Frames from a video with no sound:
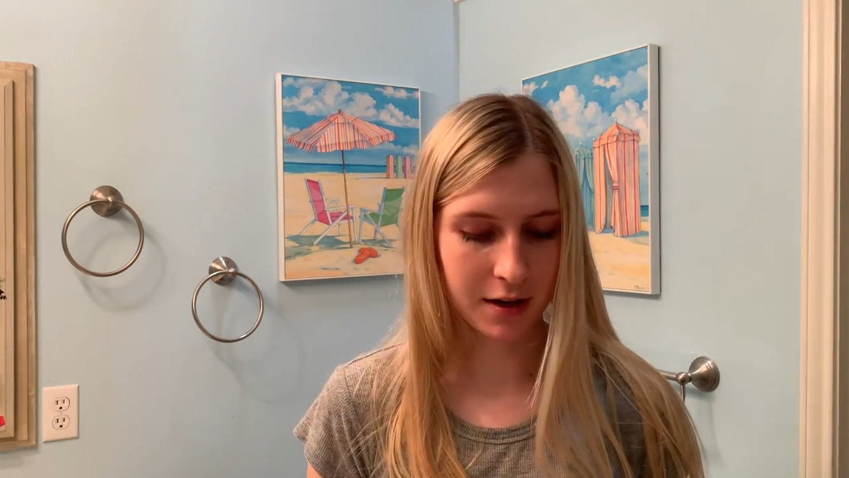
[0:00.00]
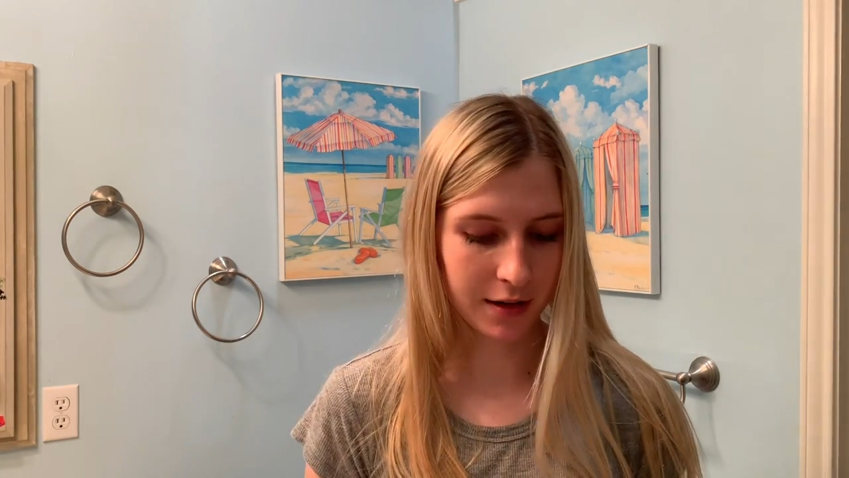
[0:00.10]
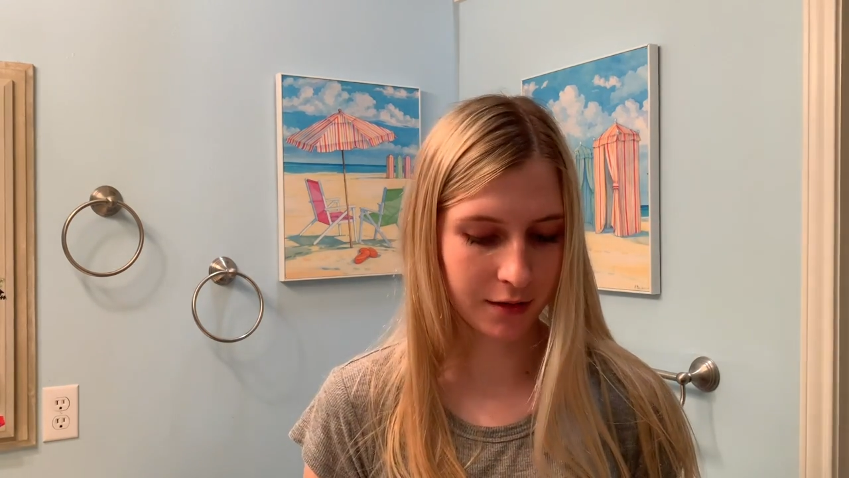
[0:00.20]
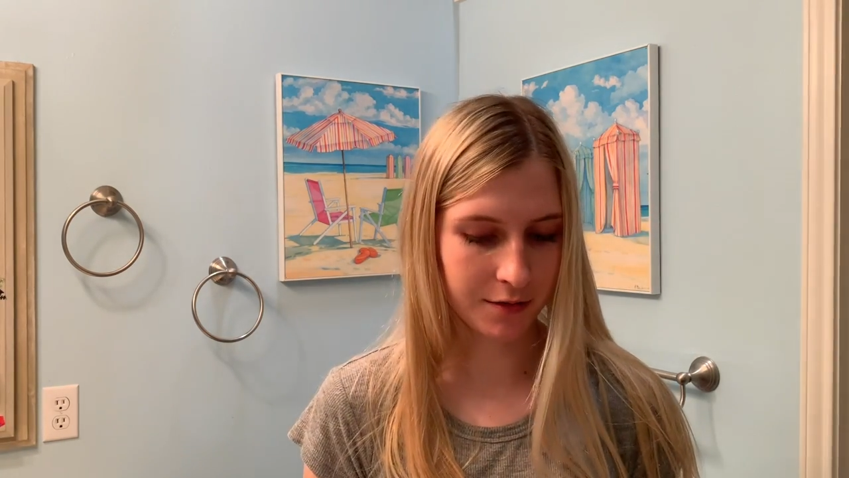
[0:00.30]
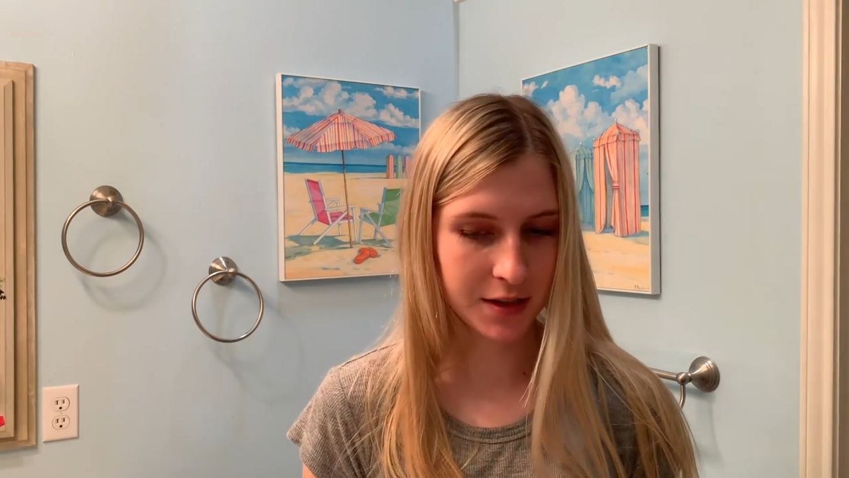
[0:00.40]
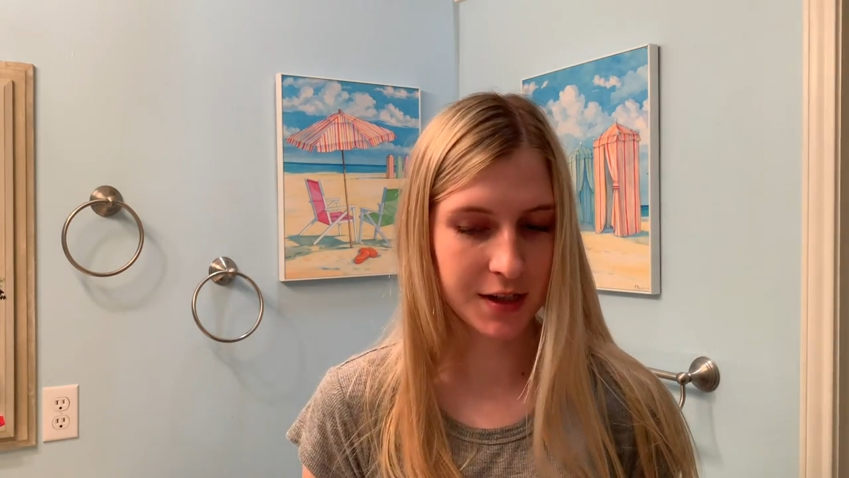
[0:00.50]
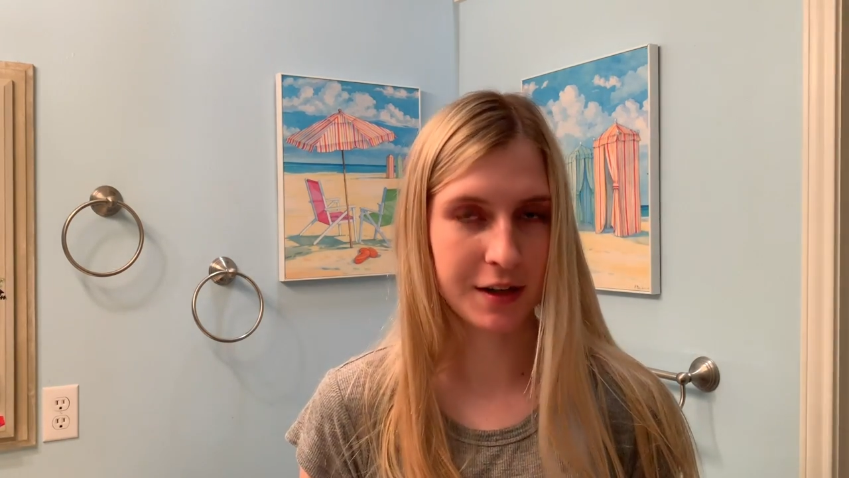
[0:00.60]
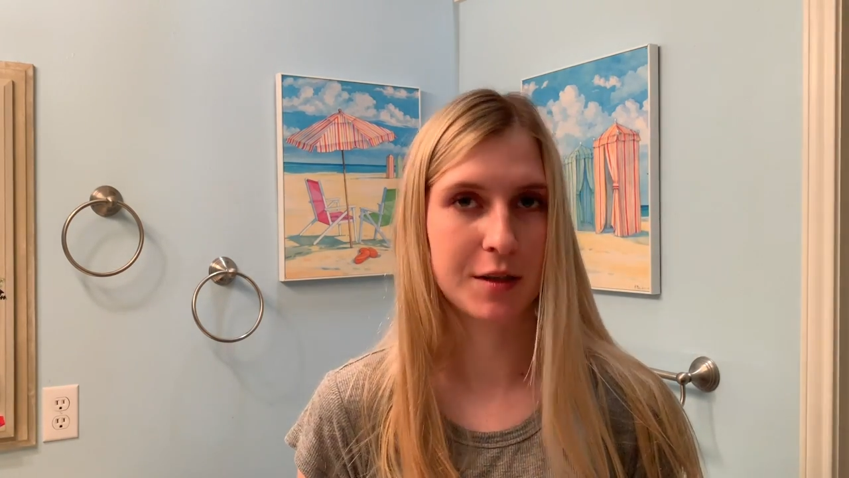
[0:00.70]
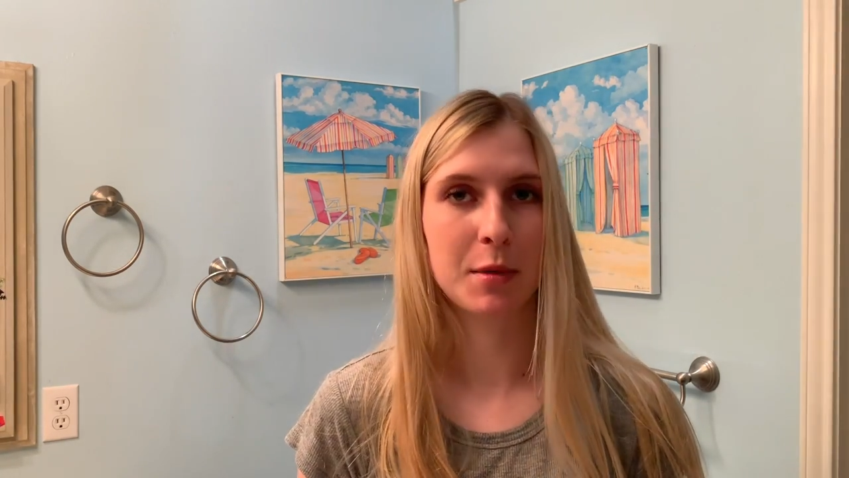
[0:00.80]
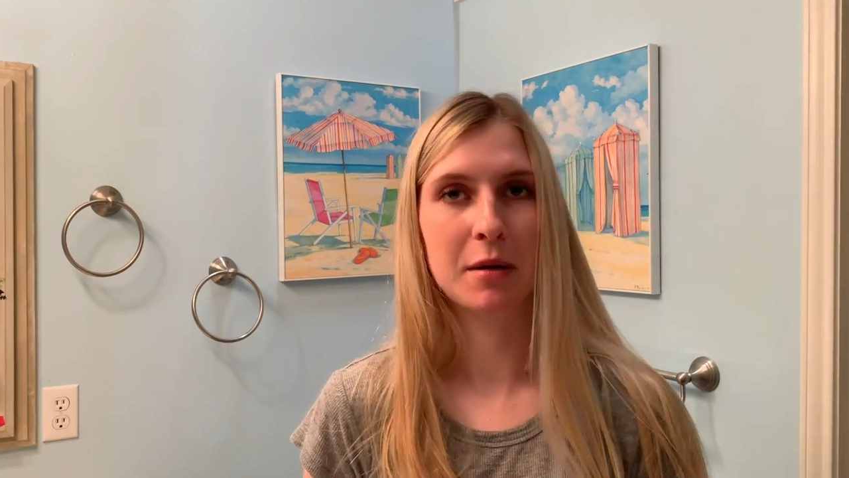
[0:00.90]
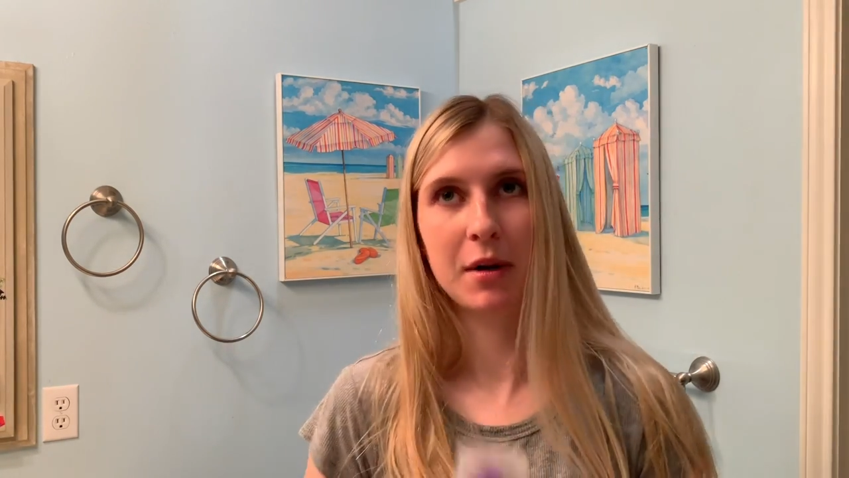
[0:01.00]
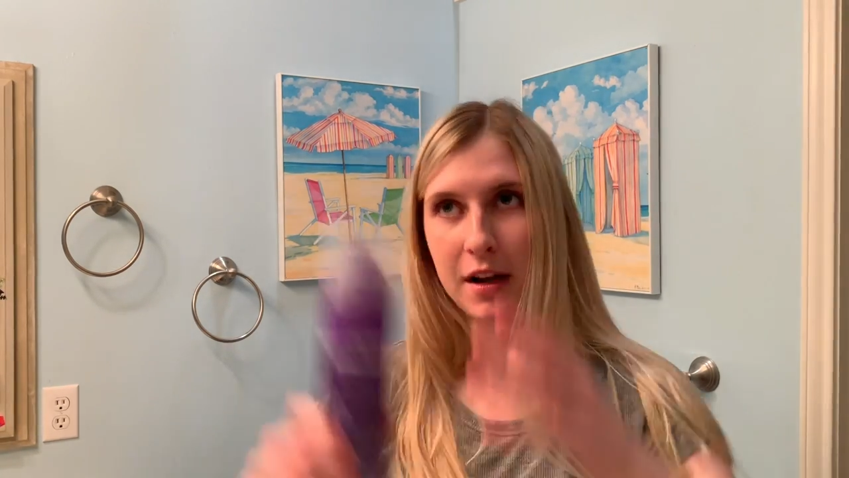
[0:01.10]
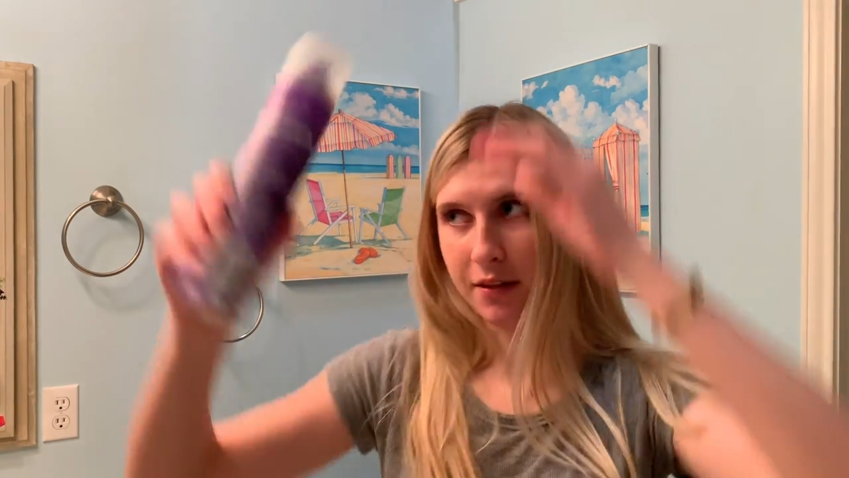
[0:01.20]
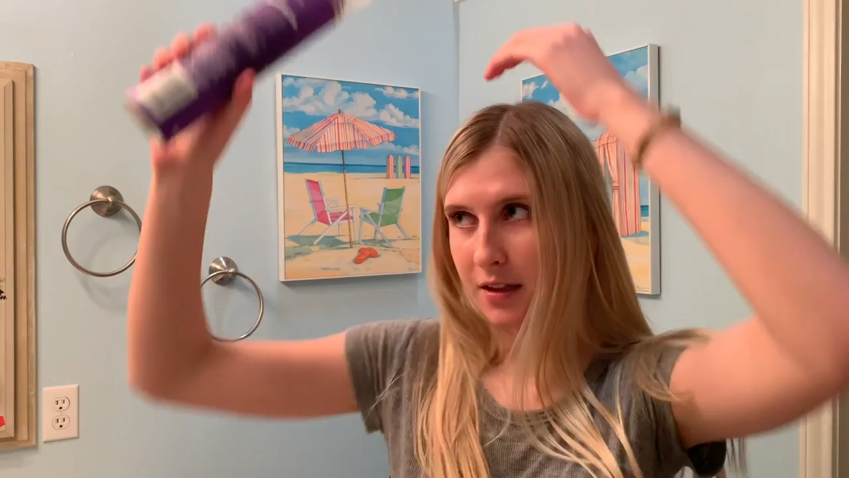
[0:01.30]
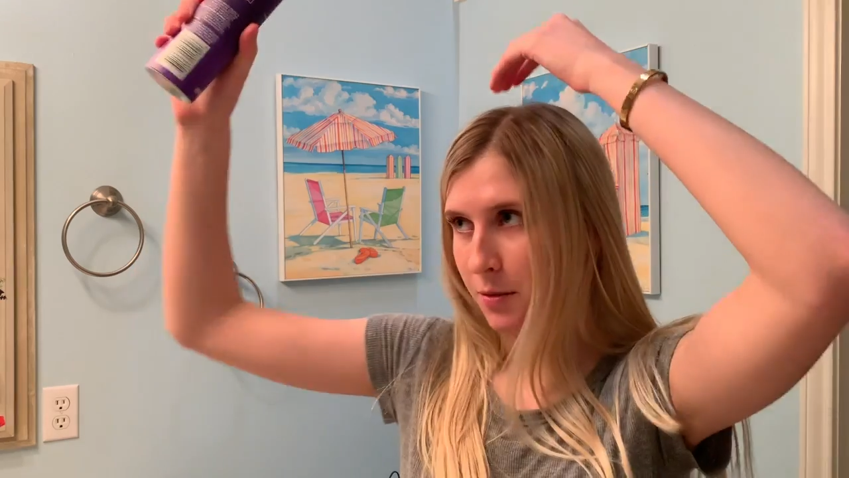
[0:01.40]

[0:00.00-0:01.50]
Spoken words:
I love this hairspray, but I like